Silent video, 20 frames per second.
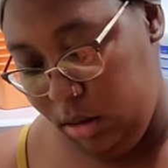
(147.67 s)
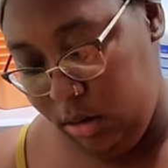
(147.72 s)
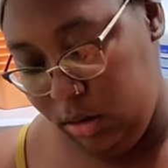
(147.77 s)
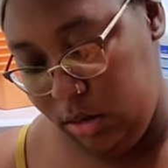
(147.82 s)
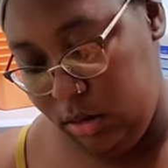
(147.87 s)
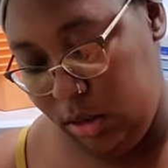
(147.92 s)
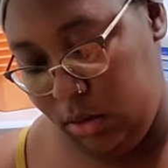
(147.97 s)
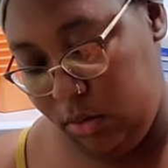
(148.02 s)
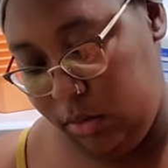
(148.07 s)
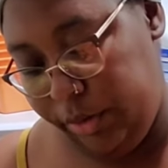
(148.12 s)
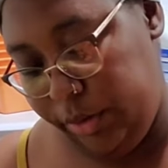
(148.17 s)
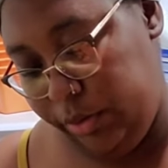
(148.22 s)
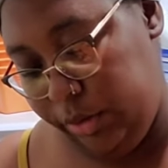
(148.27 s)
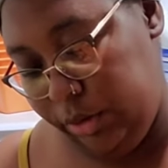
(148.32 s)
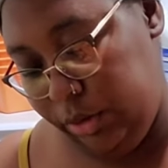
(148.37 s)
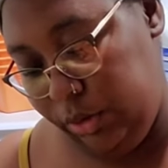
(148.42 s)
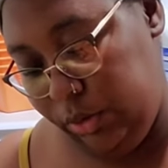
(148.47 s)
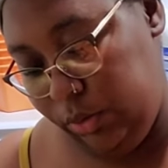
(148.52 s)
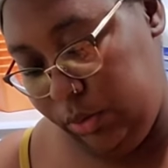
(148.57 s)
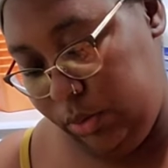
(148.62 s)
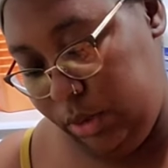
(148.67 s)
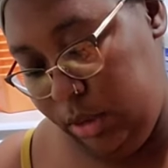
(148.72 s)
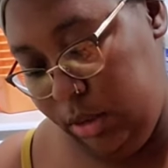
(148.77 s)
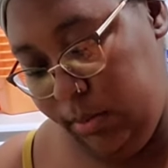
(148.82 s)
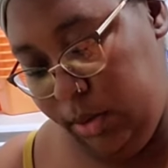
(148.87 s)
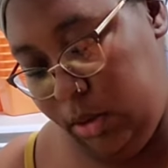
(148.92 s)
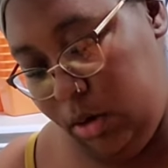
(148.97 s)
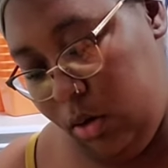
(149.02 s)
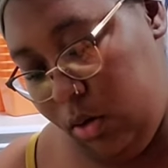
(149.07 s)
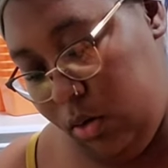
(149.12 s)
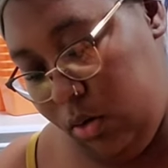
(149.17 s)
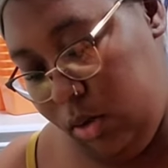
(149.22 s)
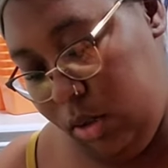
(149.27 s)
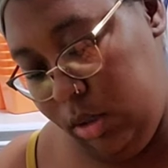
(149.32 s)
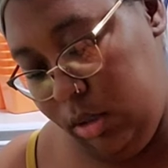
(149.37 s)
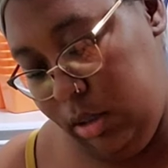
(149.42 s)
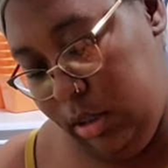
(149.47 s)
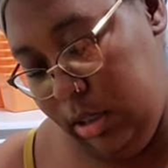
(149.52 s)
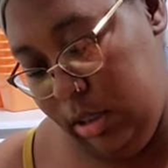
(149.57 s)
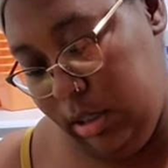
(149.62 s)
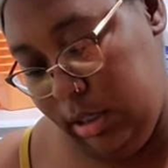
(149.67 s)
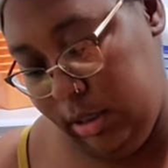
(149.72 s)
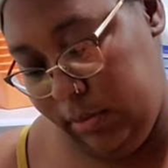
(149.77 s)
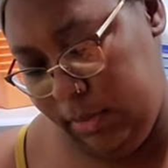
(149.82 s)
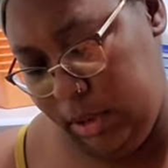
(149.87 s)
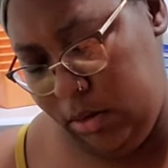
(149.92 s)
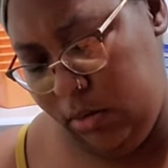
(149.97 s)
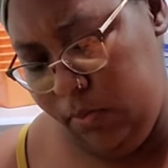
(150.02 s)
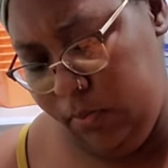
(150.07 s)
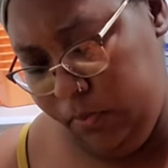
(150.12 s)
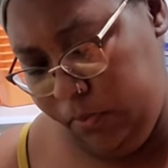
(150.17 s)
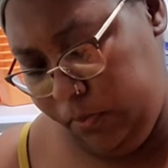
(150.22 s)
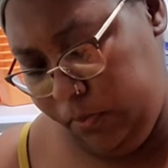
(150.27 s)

So we're going to put a hole in the middle.